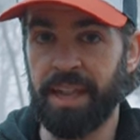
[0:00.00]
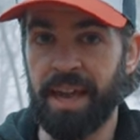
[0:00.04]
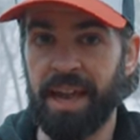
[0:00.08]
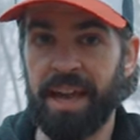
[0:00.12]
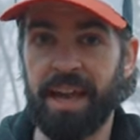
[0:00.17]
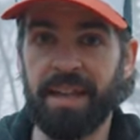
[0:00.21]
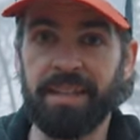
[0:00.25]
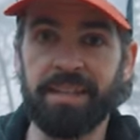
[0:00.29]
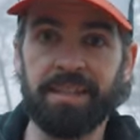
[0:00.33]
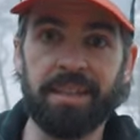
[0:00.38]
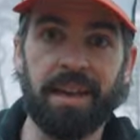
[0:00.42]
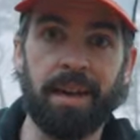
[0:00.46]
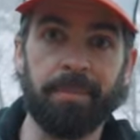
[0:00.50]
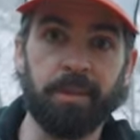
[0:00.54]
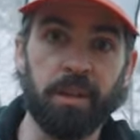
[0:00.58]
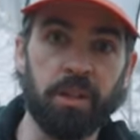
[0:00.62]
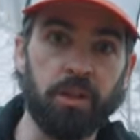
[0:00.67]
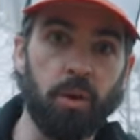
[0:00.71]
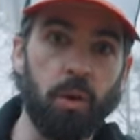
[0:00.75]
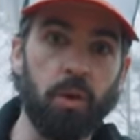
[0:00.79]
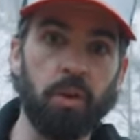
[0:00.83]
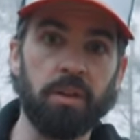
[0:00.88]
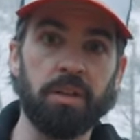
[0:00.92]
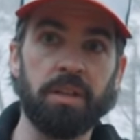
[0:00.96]
hand I'm
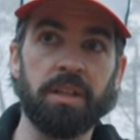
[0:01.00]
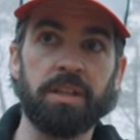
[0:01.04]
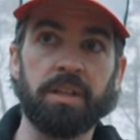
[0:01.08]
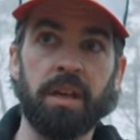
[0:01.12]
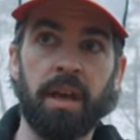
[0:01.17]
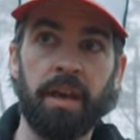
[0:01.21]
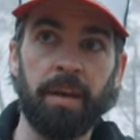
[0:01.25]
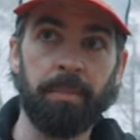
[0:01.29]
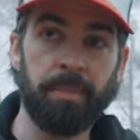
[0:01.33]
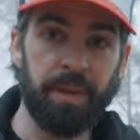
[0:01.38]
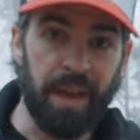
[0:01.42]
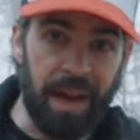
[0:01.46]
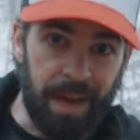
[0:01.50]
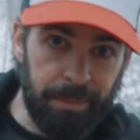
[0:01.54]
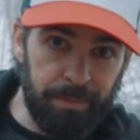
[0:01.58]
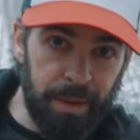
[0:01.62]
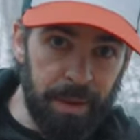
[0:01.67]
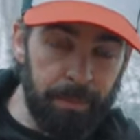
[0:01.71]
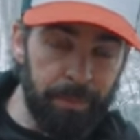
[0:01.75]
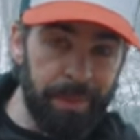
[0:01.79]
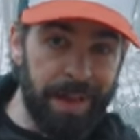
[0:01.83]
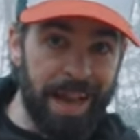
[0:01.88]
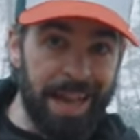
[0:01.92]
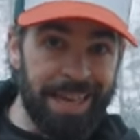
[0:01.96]
gonna hold it behind
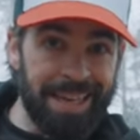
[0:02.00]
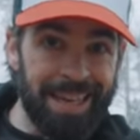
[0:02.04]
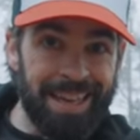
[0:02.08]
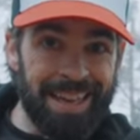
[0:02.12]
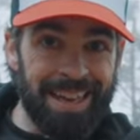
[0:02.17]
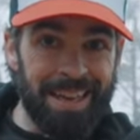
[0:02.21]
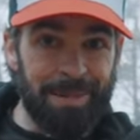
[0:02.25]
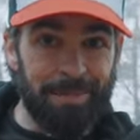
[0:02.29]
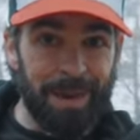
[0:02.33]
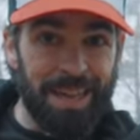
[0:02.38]
my back in